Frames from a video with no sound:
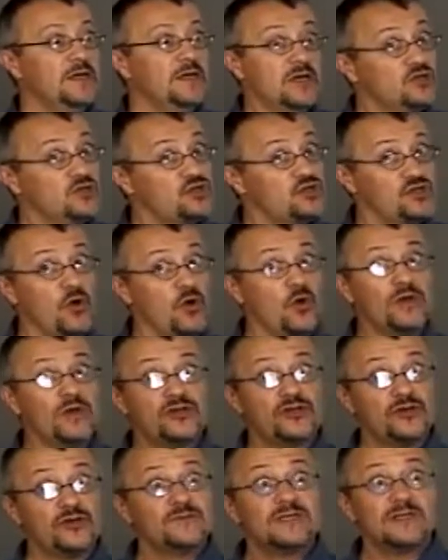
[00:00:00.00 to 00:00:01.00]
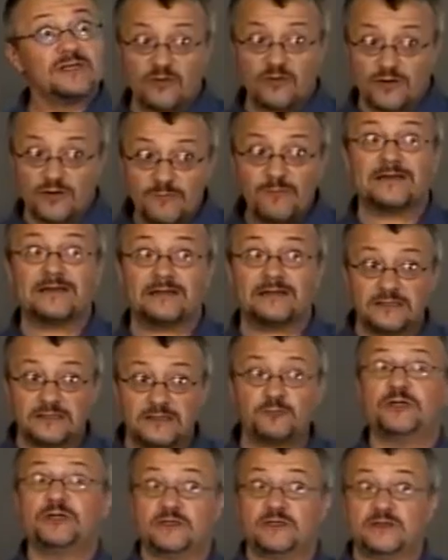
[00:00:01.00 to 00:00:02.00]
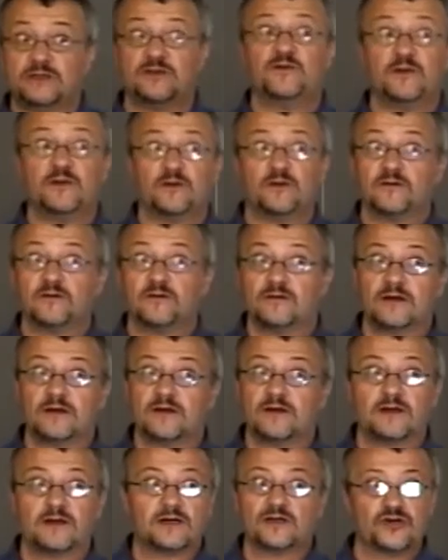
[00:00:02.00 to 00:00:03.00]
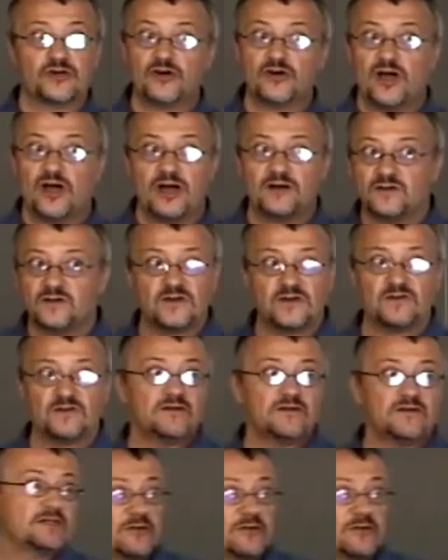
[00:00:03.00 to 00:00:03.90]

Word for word: So in terms of their impact, it's pretty severe because they're not going to sit there and say,